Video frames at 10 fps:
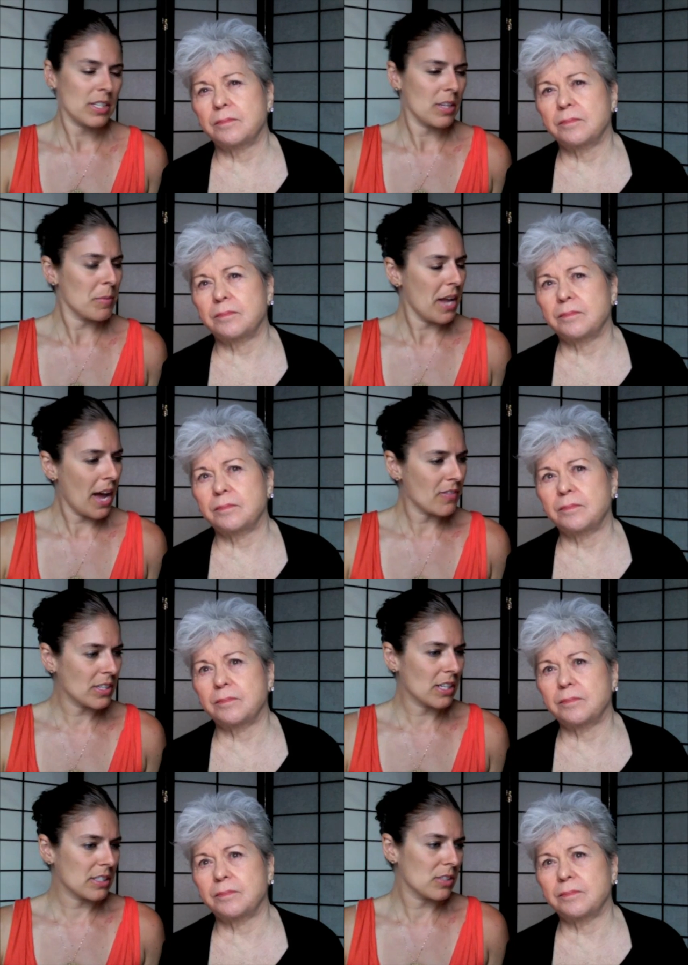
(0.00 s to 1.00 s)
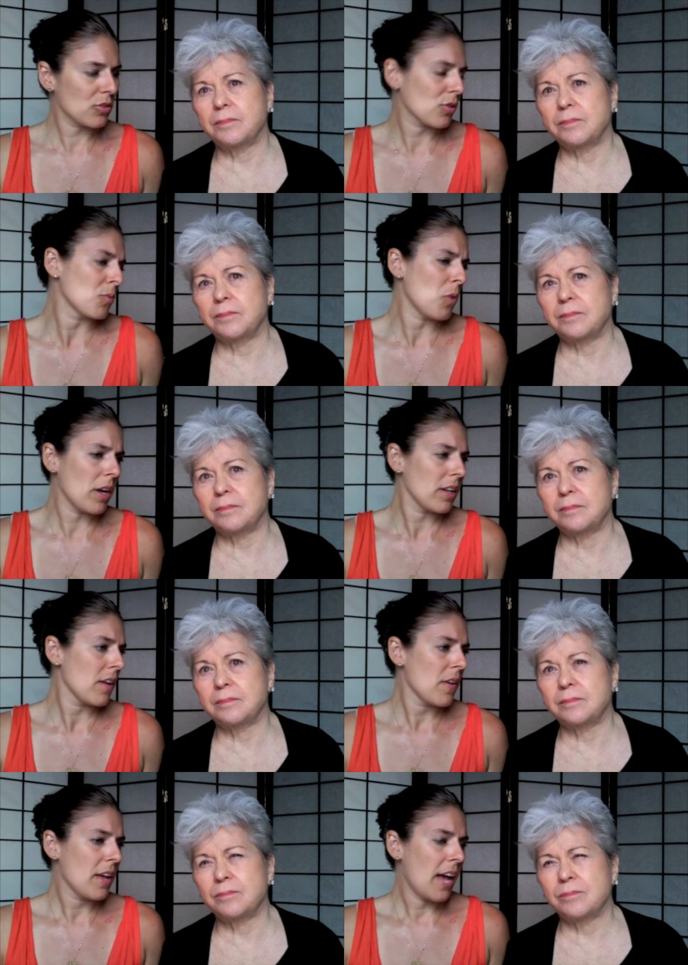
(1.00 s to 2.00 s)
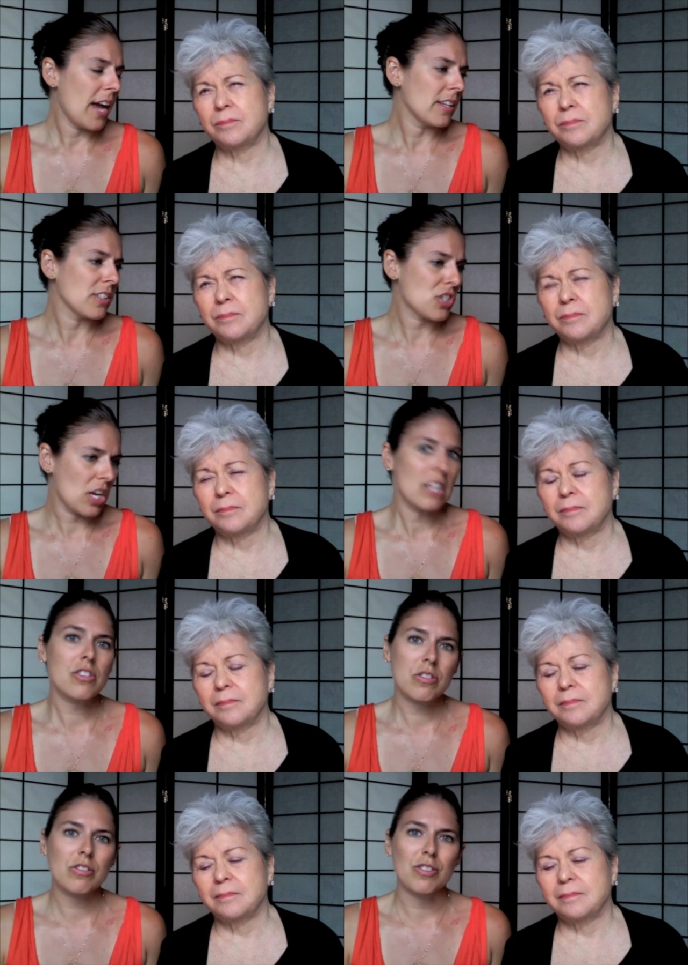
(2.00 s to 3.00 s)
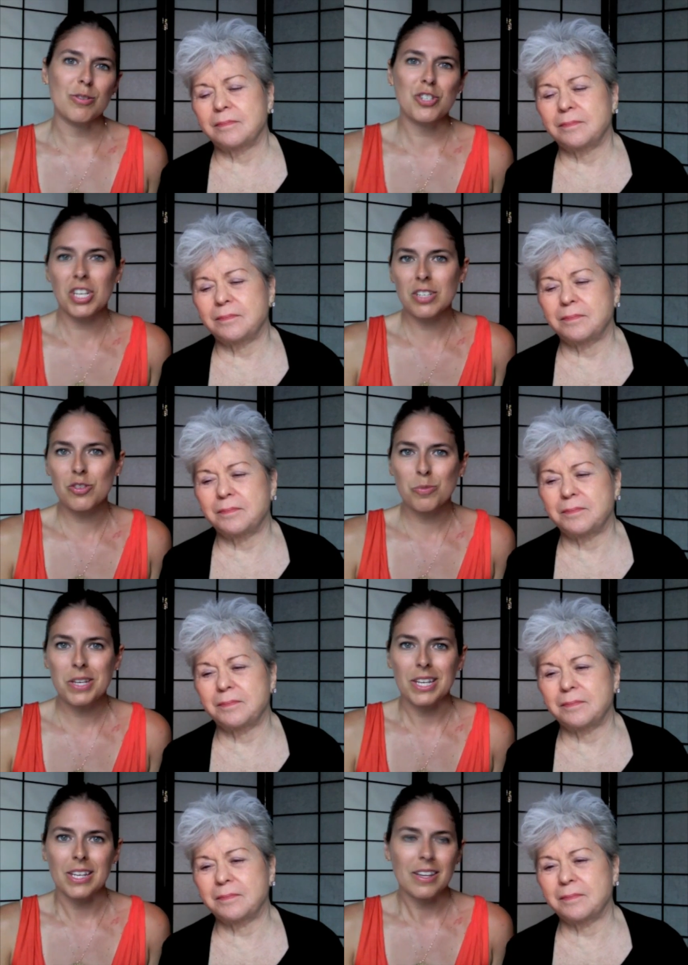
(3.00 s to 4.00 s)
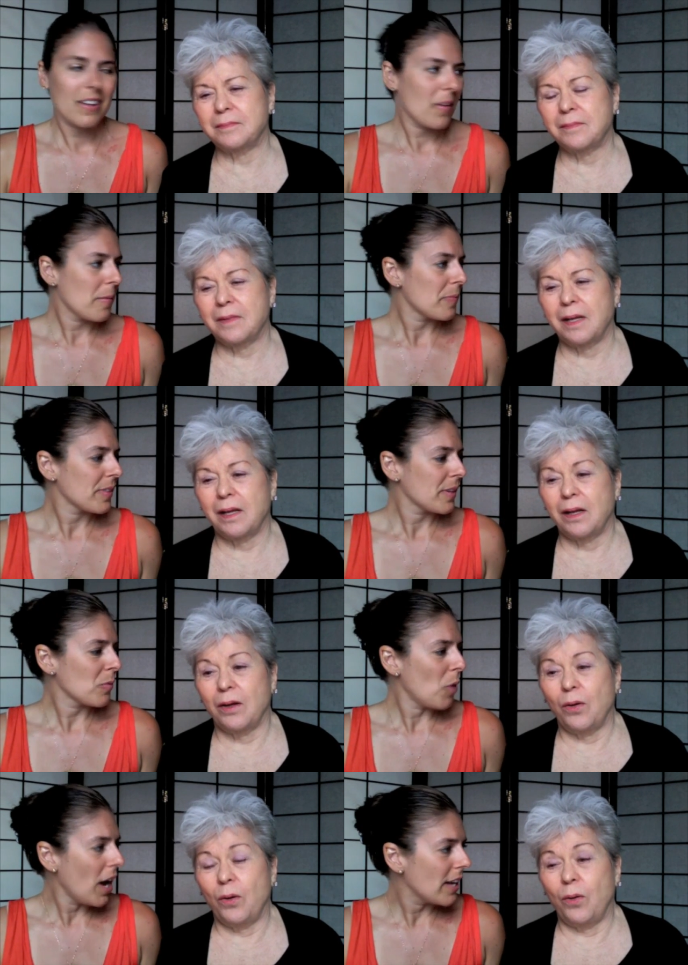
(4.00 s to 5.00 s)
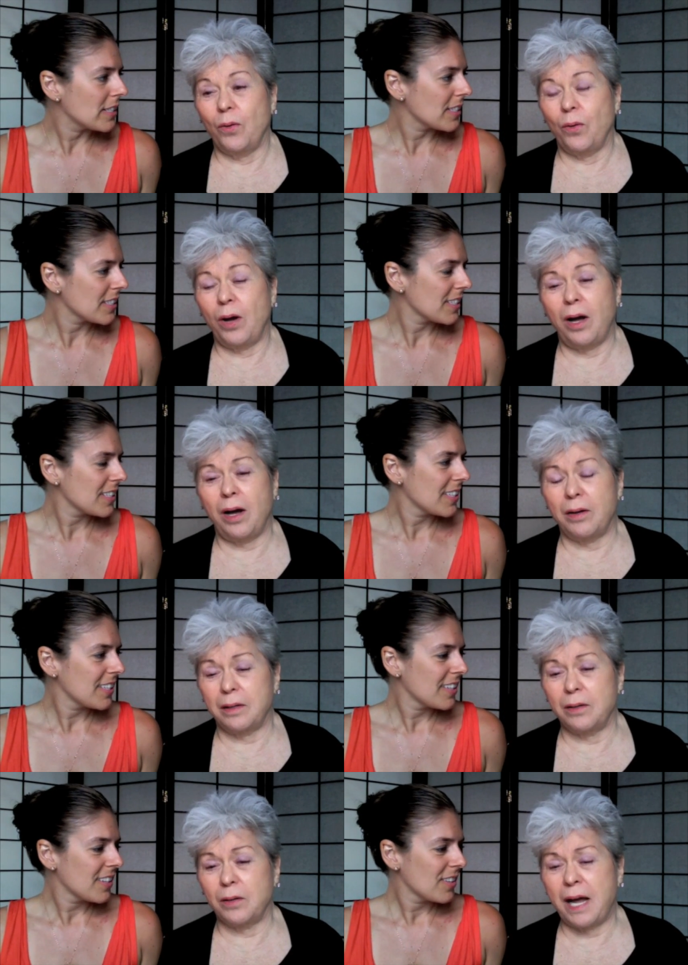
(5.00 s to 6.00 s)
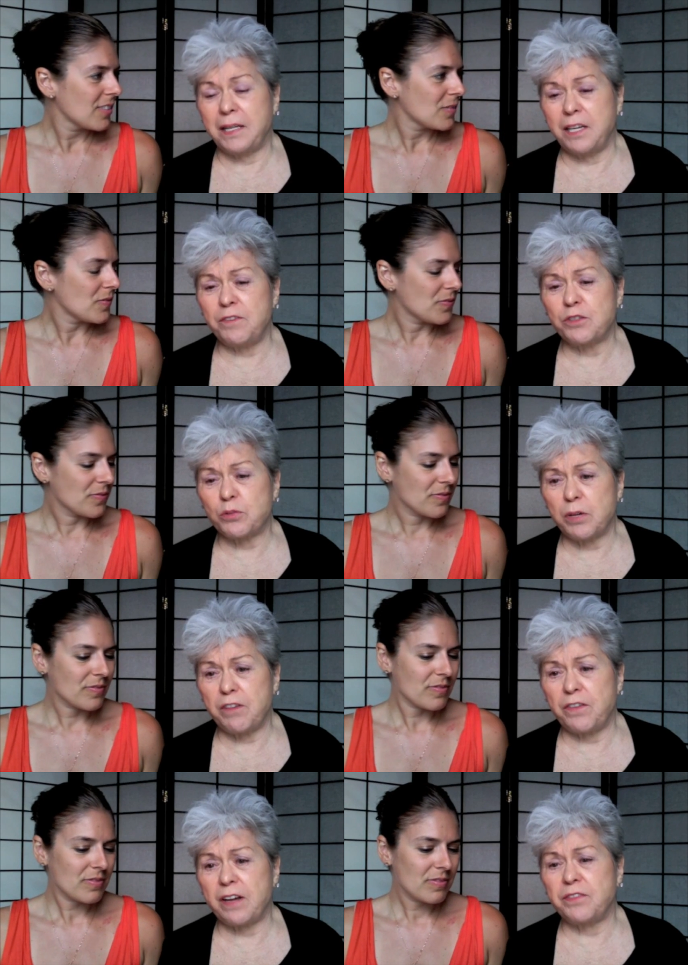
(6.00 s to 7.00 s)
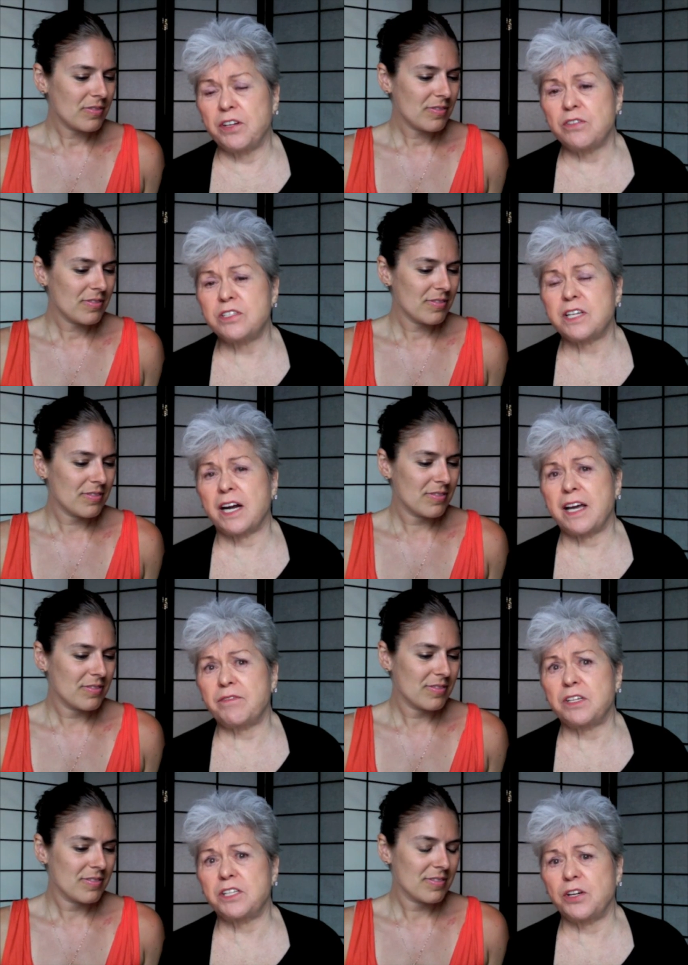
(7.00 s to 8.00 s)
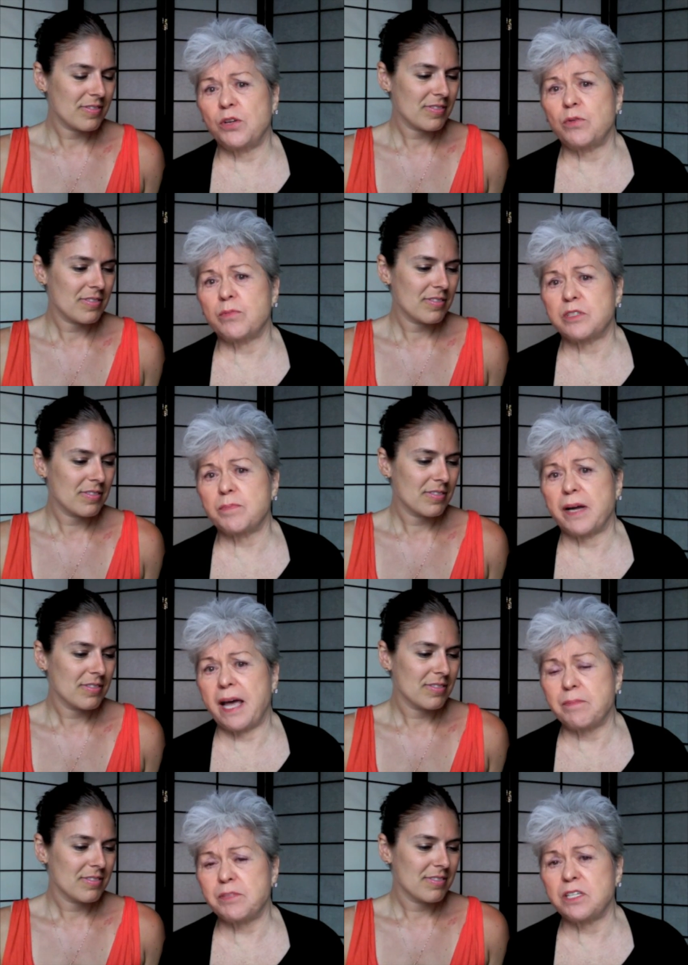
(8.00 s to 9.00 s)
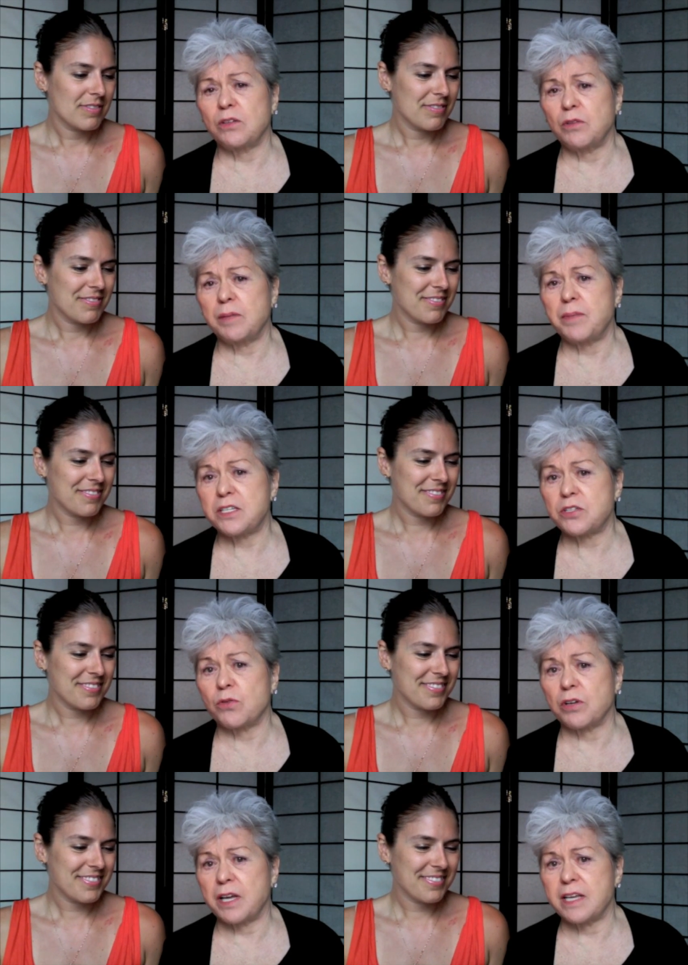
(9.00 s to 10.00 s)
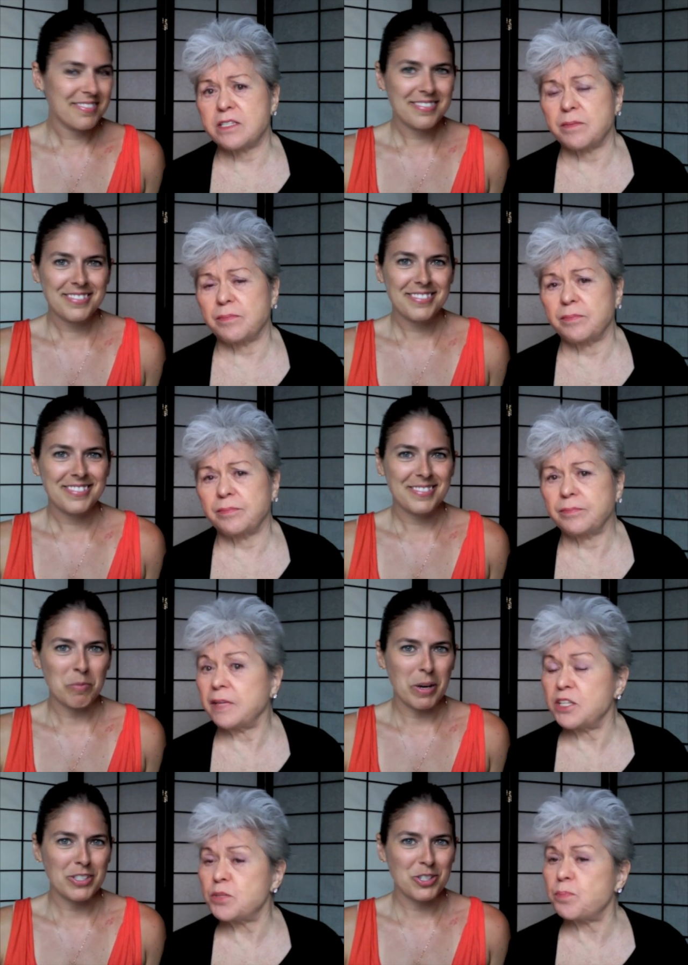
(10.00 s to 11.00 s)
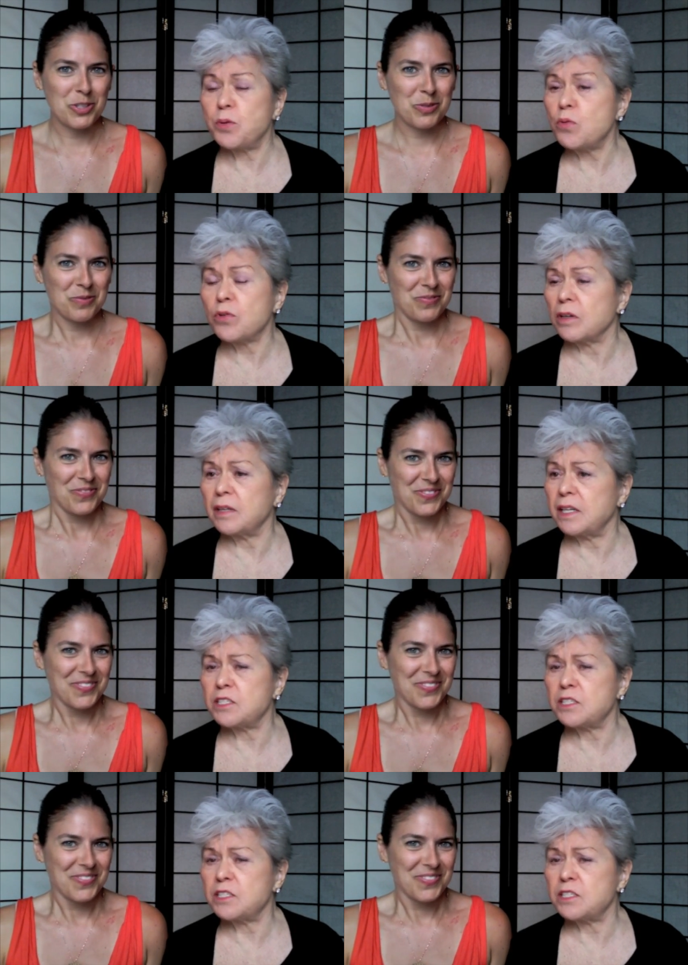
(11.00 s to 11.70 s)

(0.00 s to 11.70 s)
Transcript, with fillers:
Speaker 1: them and having that sisterhood? What how did, it changes you. It changed me. Why? Uh,
Speaker 2: I did it for 25 years, and I have to tell you, it was my absolutely best orgasm. it's pure. It's